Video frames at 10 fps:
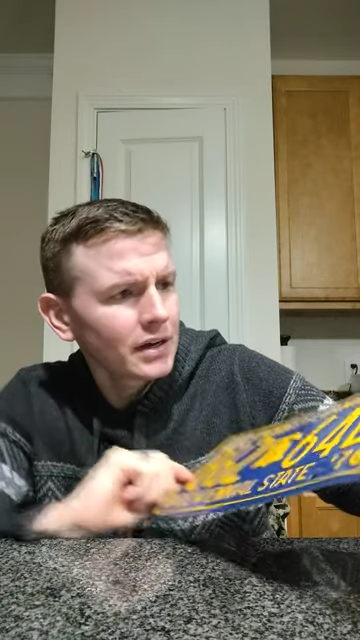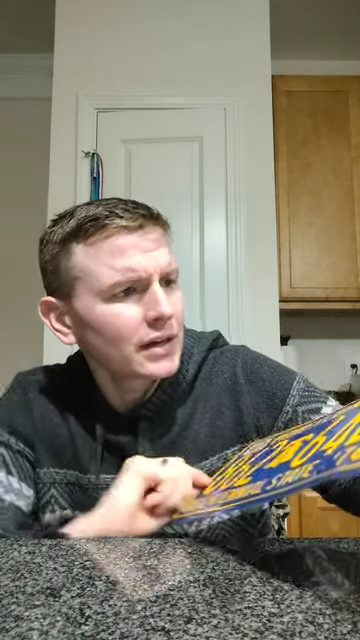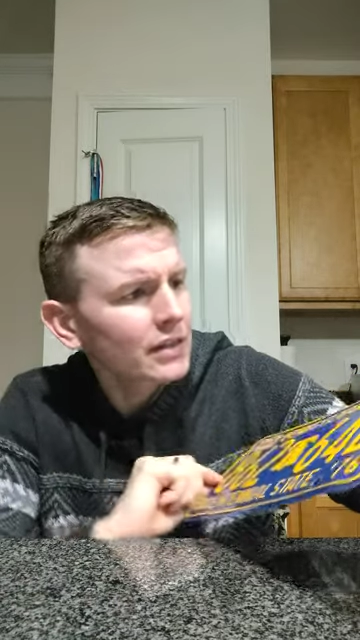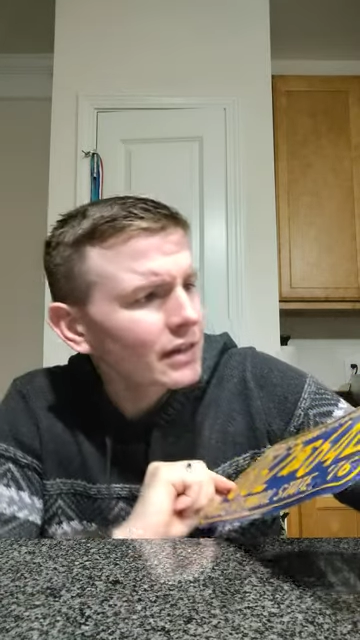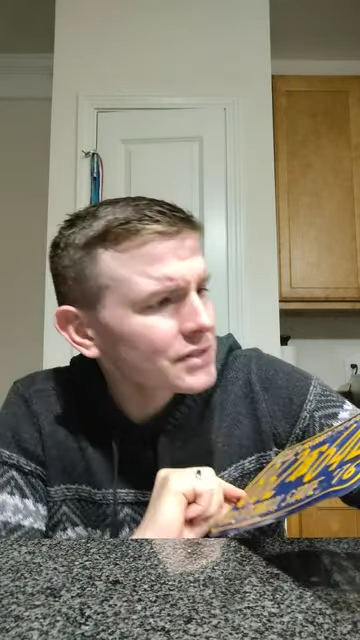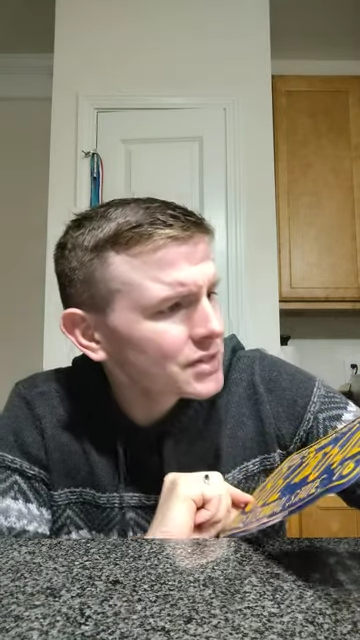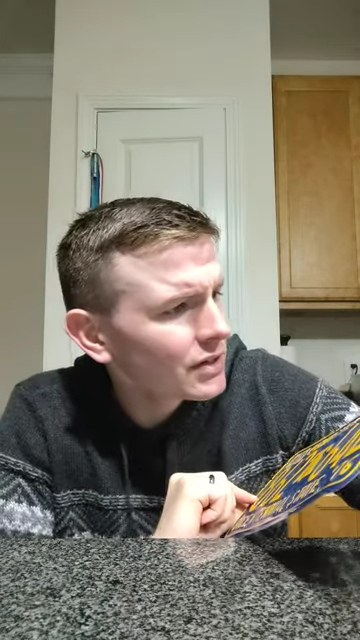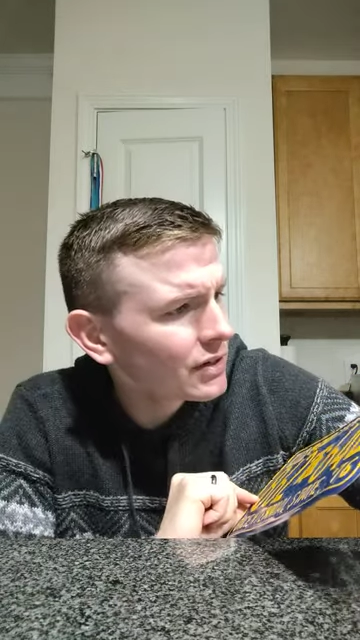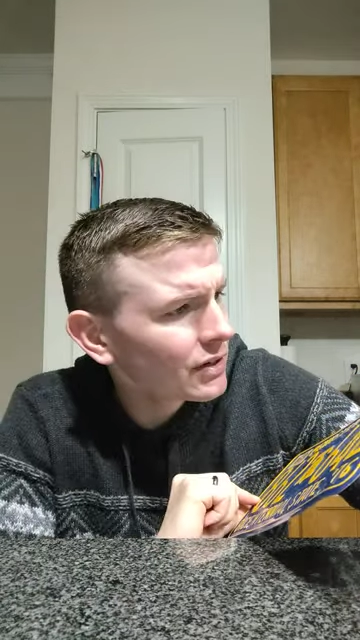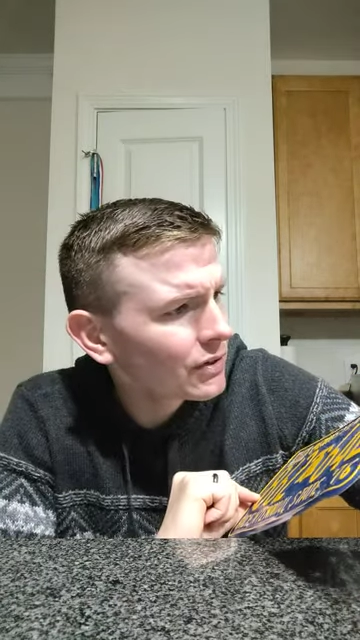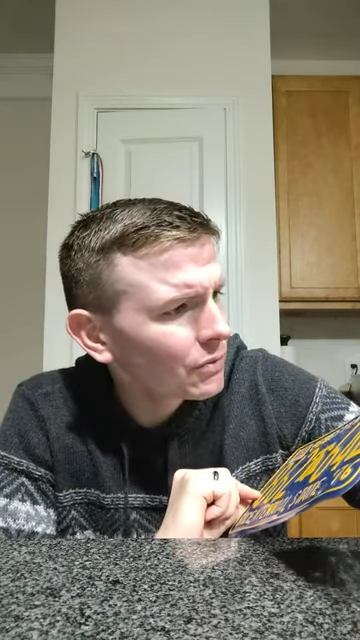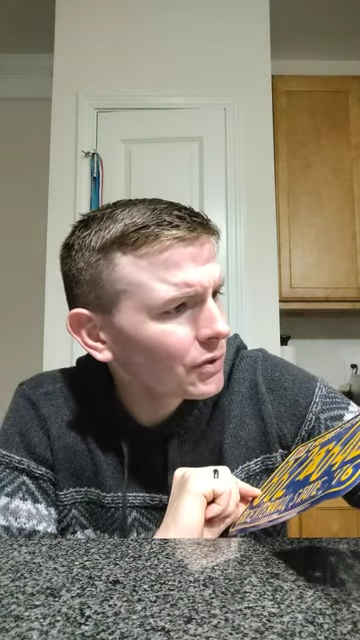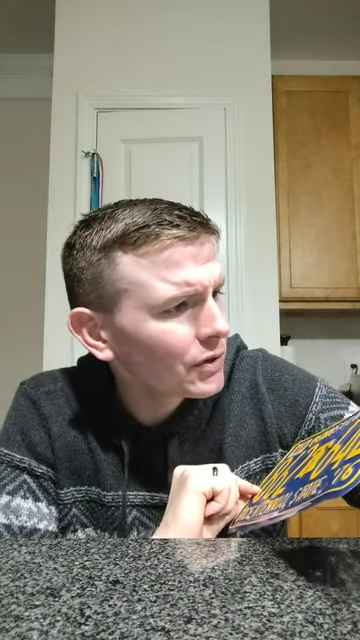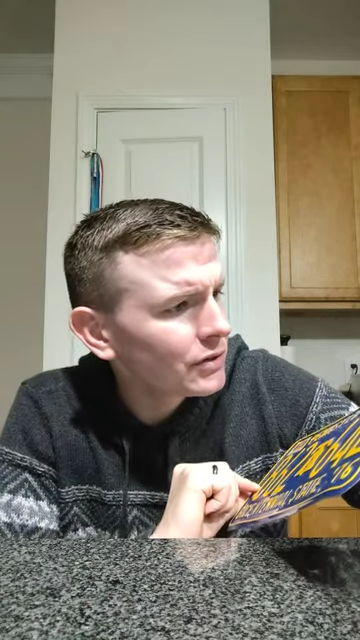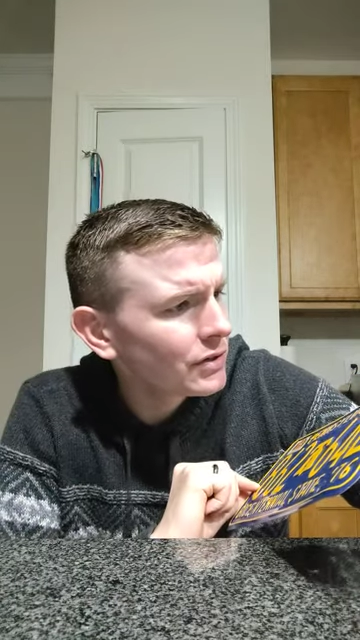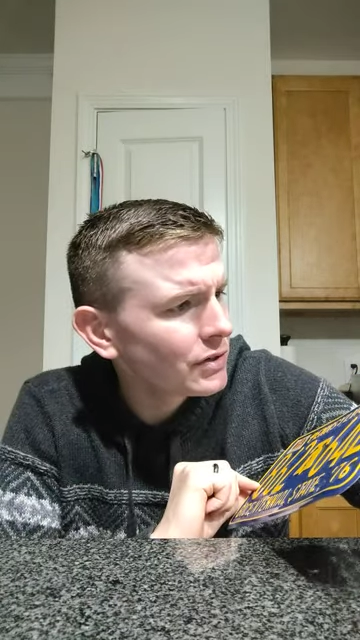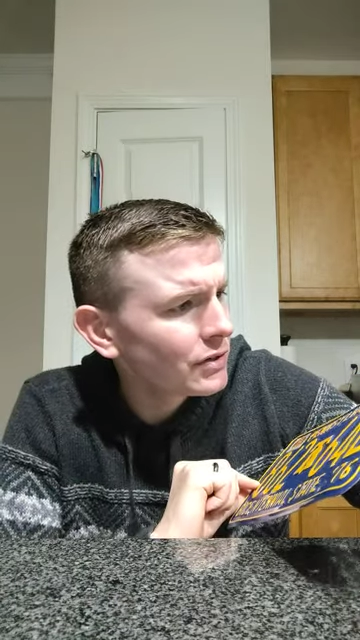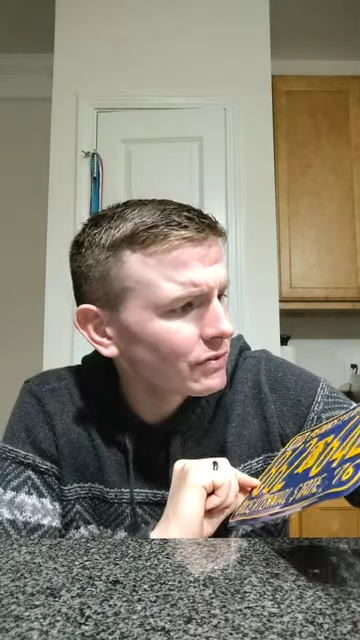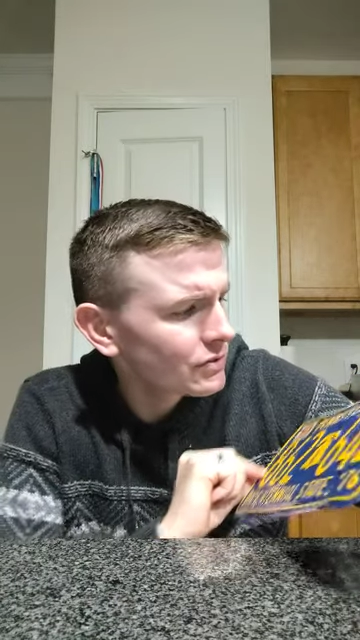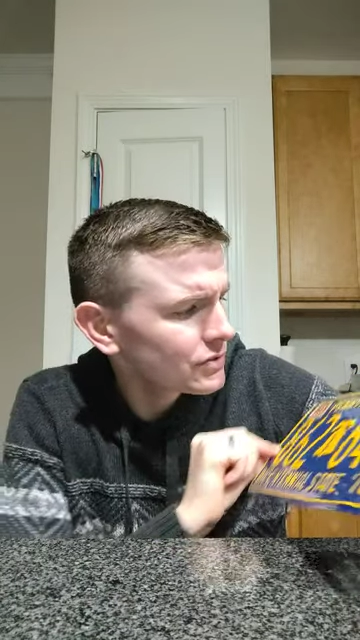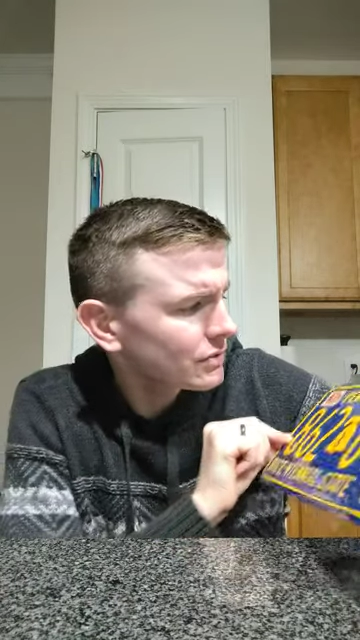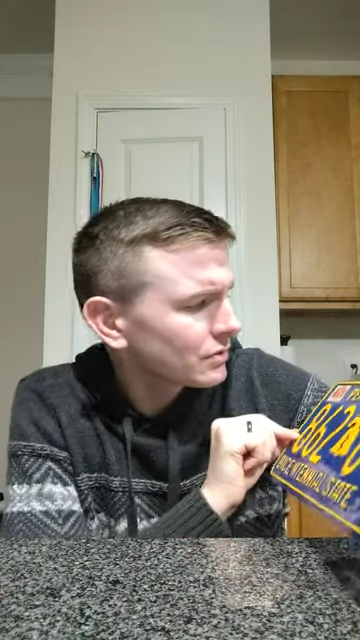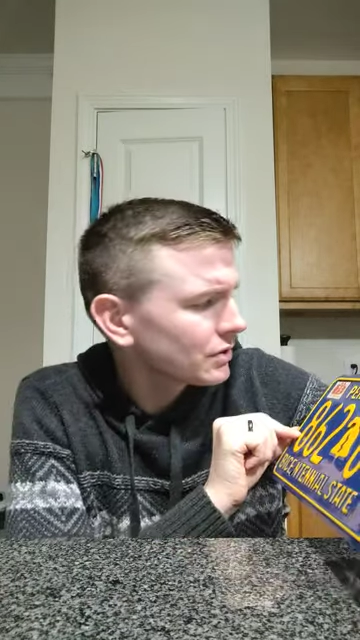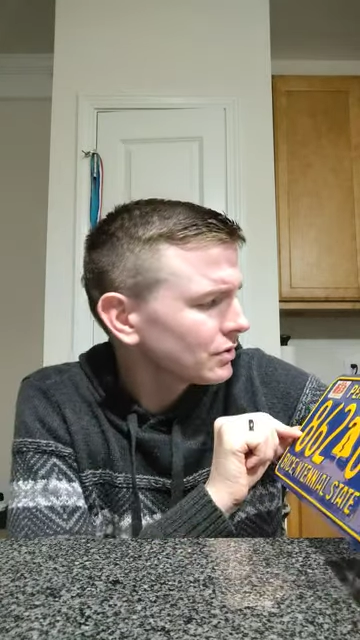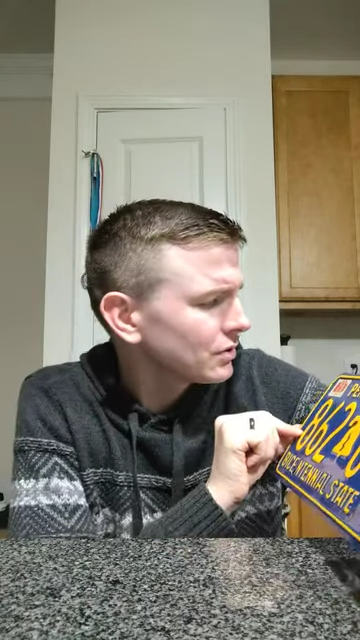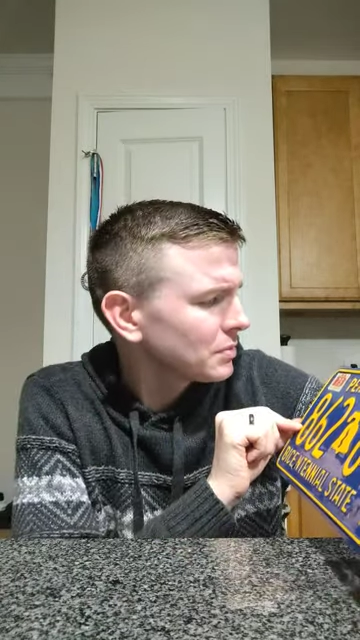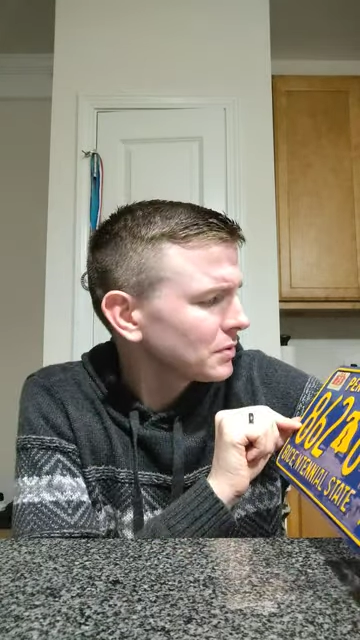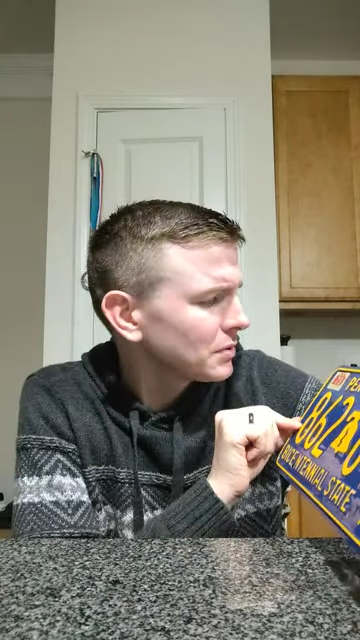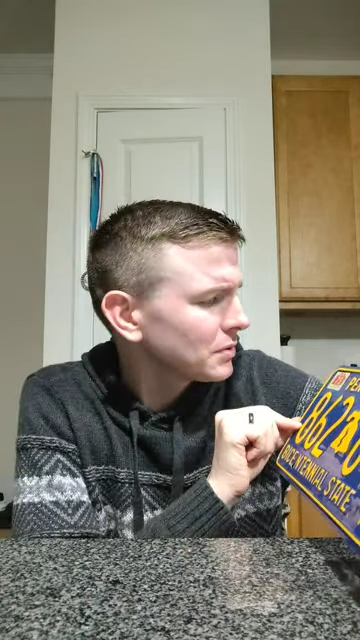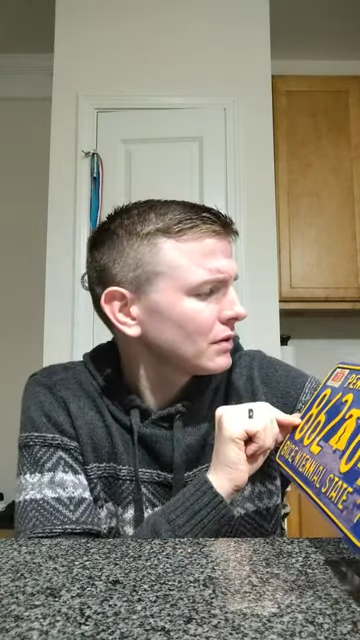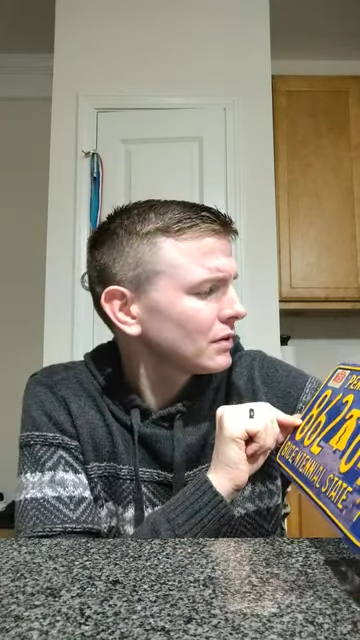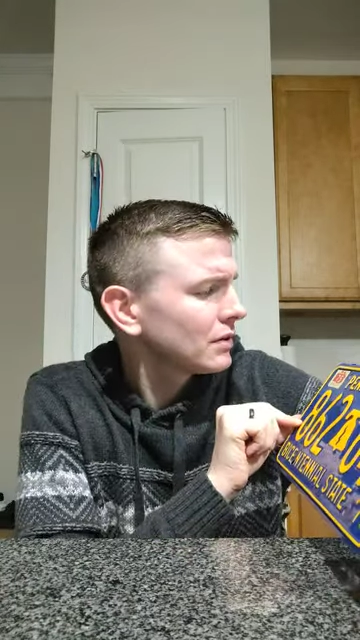I think I see another one underneath, so it could have been